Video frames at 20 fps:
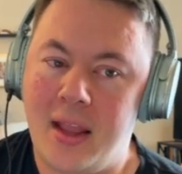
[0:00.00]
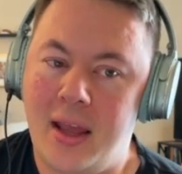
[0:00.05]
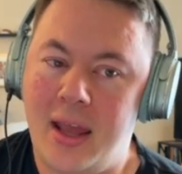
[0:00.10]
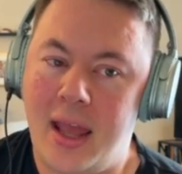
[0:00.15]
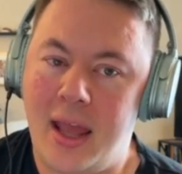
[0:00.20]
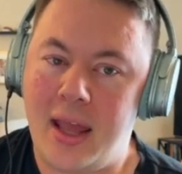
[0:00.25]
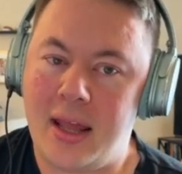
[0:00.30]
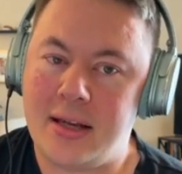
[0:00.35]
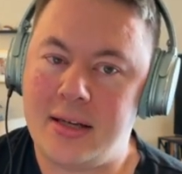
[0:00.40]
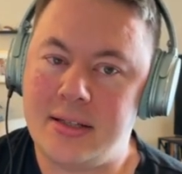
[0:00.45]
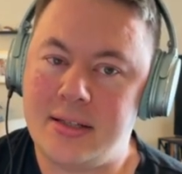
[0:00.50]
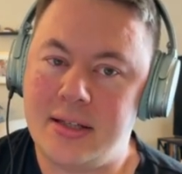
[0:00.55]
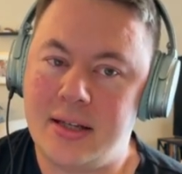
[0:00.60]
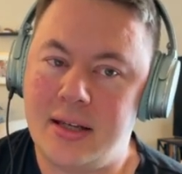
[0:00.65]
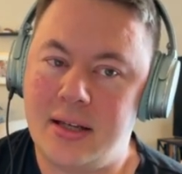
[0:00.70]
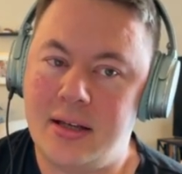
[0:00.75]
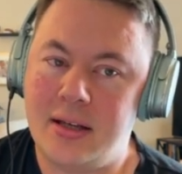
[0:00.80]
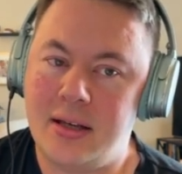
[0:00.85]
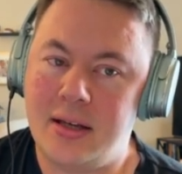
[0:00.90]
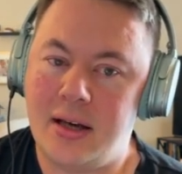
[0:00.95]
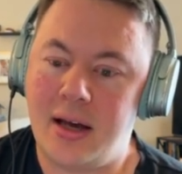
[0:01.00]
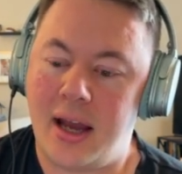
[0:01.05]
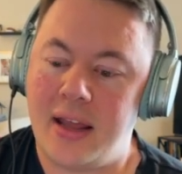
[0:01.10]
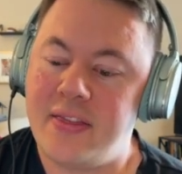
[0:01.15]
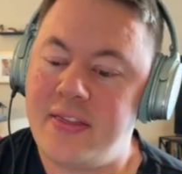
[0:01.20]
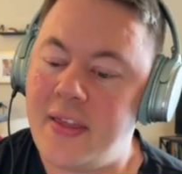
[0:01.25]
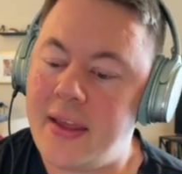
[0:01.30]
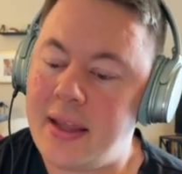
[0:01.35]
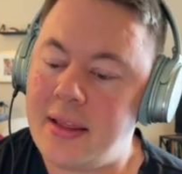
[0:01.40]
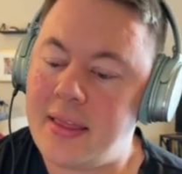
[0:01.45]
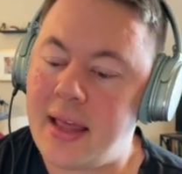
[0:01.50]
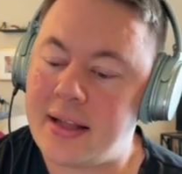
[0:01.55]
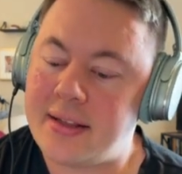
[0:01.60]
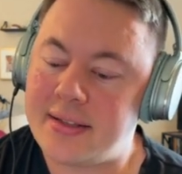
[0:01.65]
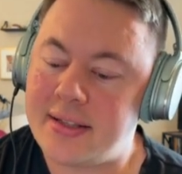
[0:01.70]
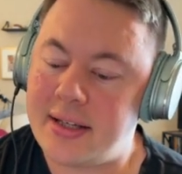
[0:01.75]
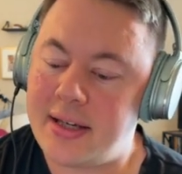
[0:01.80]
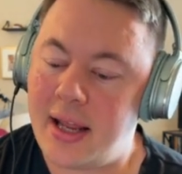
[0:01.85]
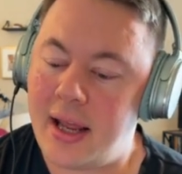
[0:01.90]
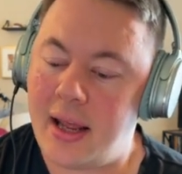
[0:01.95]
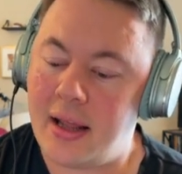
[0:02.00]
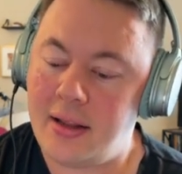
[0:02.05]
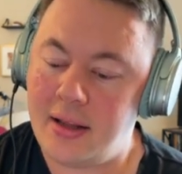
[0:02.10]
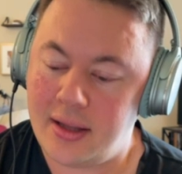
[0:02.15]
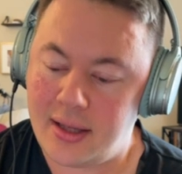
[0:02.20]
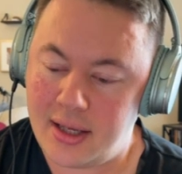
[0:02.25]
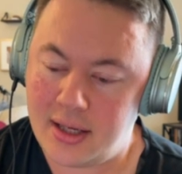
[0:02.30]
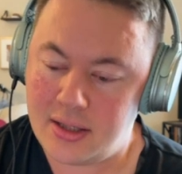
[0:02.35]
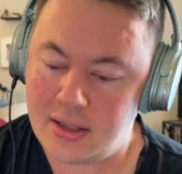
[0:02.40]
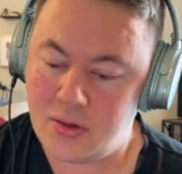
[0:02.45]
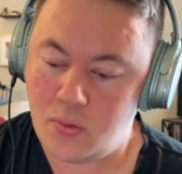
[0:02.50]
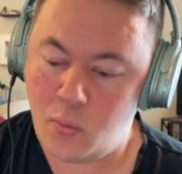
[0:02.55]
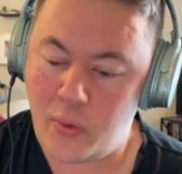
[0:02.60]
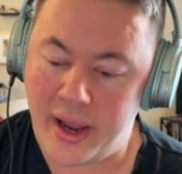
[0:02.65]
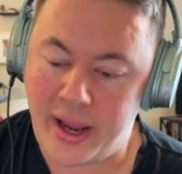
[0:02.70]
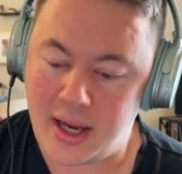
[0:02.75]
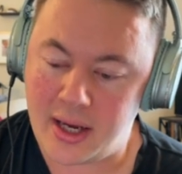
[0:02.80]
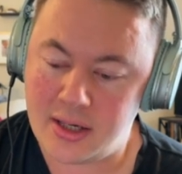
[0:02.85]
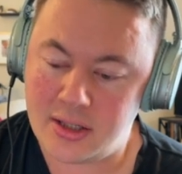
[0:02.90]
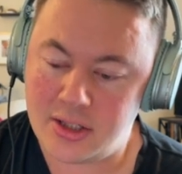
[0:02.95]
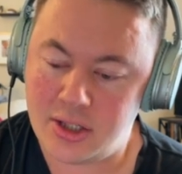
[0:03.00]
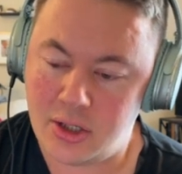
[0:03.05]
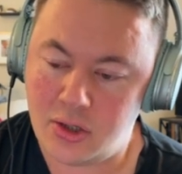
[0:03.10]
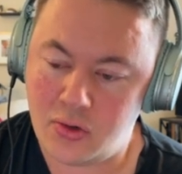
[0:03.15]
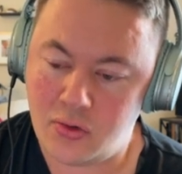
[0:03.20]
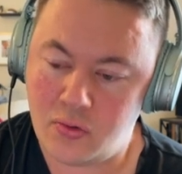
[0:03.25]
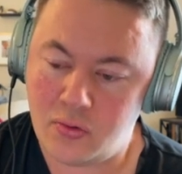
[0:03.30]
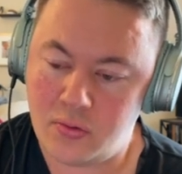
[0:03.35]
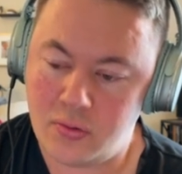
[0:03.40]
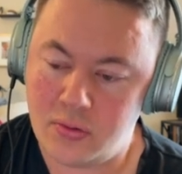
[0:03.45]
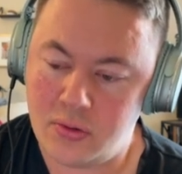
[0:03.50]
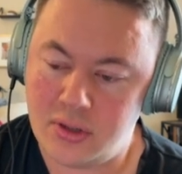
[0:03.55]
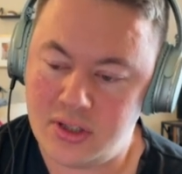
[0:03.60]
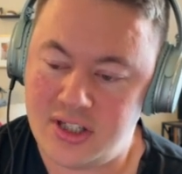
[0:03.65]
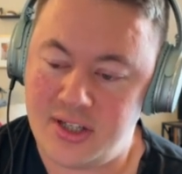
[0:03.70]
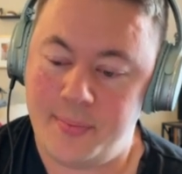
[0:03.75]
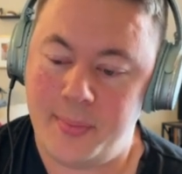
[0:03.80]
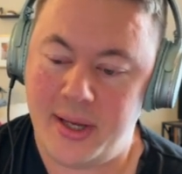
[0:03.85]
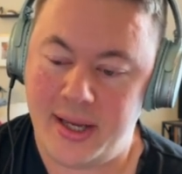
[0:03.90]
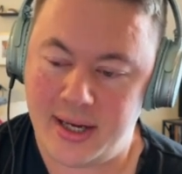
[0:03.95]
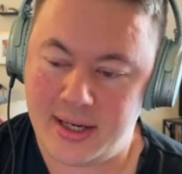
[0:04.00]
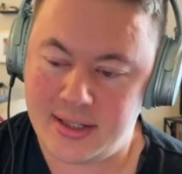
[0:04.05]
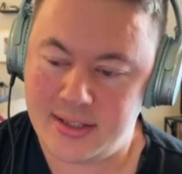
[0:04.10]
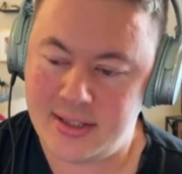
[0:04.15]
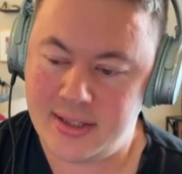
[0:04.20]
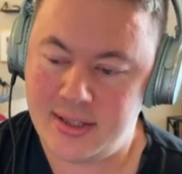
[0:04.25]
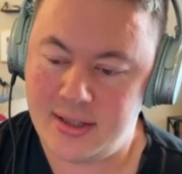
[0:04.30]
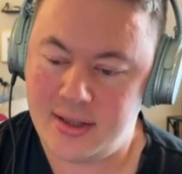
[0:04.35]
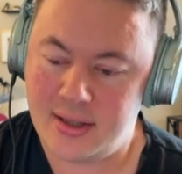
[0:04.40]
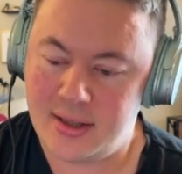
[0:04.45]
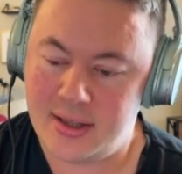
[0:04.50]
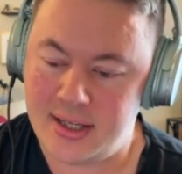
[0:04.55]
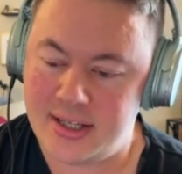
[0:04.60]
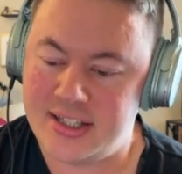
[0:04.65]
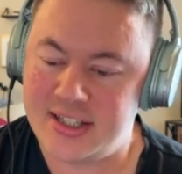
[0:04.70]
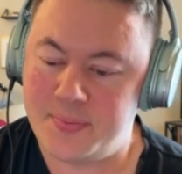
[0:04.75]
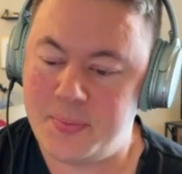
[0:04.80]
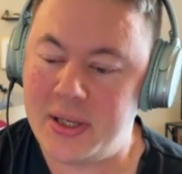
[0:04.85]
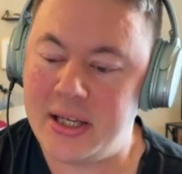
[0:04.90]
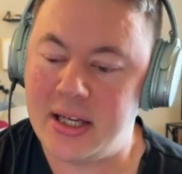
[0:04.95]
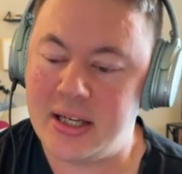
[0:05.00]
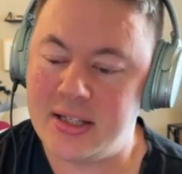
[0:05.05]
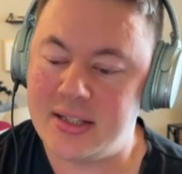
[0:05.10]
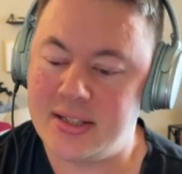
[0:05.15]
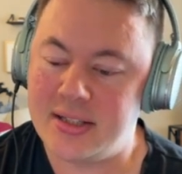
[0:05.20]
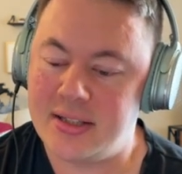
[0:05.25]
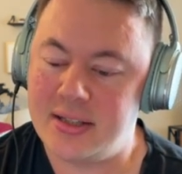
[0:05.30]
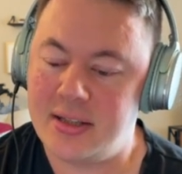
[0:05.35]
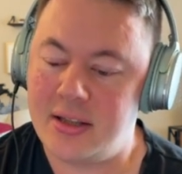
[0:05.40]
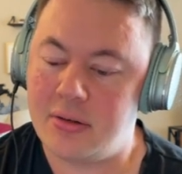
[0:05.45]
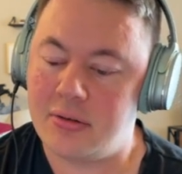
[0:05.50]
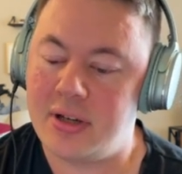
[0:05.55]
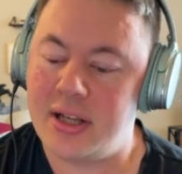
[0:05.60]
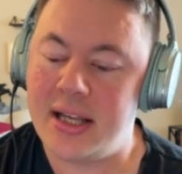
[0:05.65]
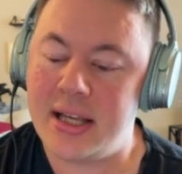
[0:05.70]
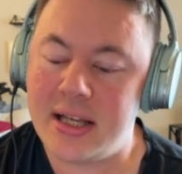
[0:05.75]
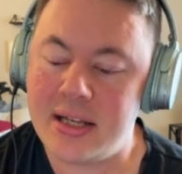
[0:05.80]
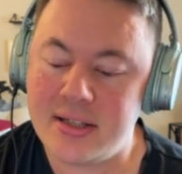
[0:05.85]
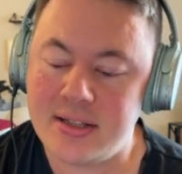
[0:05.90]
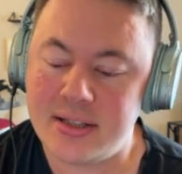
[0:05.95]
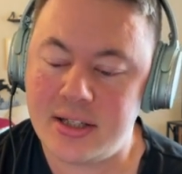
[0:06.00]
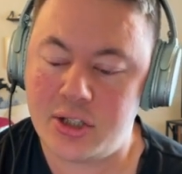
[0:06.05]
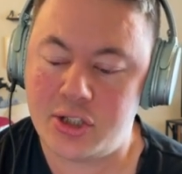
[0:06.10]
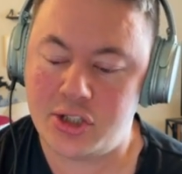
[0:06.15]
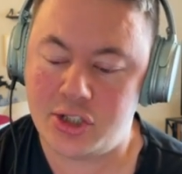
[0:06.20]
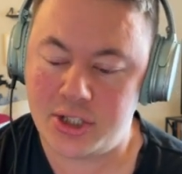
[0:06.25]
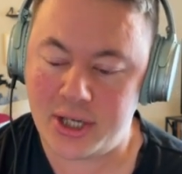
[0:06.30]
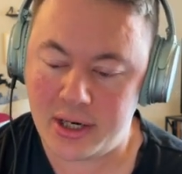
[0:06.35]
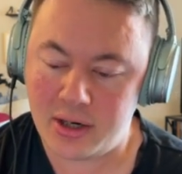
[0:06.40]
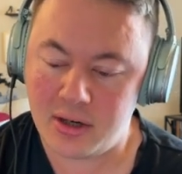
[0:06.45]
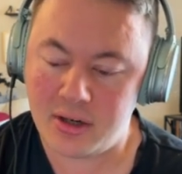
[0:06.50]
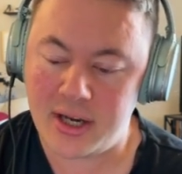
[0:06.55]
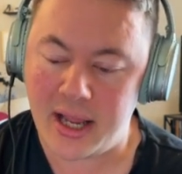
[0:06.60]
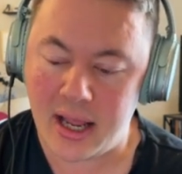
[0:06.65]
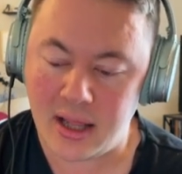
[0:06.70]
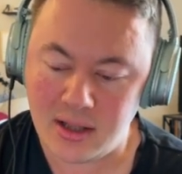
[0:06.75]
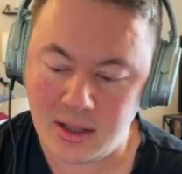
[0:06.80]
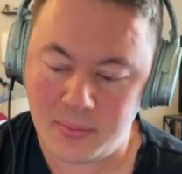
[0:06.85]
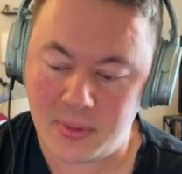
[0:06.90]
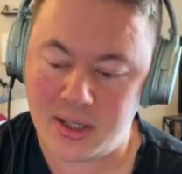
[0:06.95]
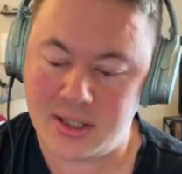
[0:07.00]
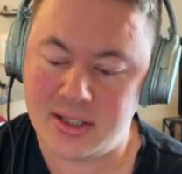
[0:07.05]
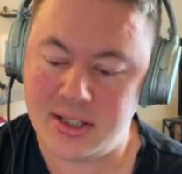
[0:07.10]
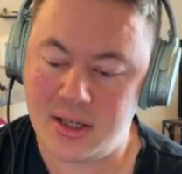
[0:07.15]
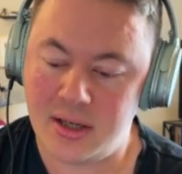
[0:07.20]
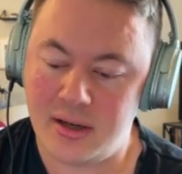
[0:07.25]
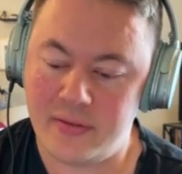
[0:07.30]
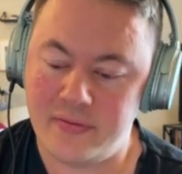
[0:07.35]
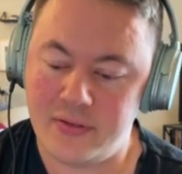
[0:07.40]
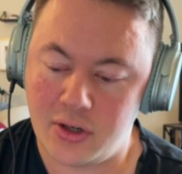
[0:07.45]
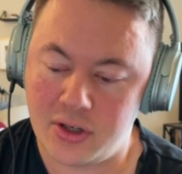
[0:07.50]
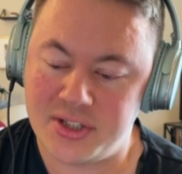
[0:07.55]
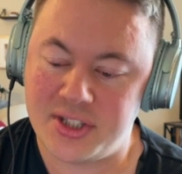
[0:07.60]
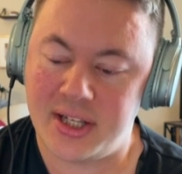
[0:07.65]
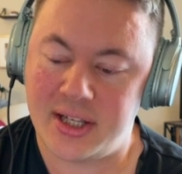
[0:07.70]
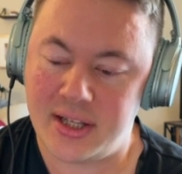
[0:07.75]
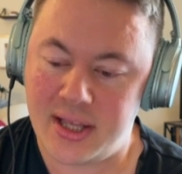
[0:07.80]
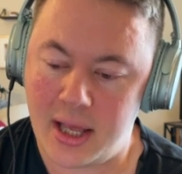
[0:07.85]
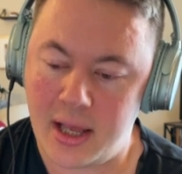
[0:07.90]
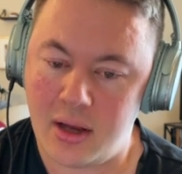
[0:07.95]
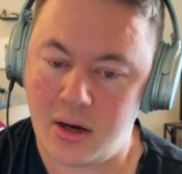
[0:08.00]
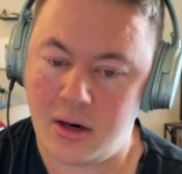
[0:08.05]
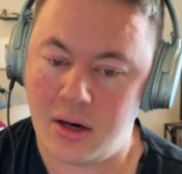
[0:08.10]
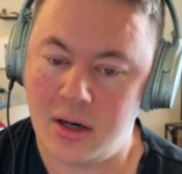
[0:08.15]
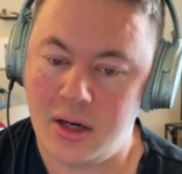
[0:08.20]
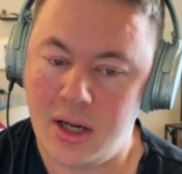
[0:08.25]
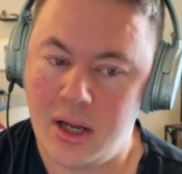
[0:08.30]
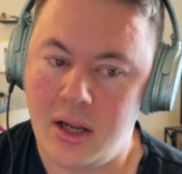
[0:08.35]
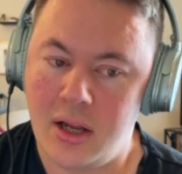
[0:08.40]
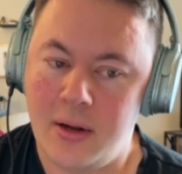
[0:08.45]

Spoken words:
And I think that's an elegant way to depict this, because there is a shared element of nursing care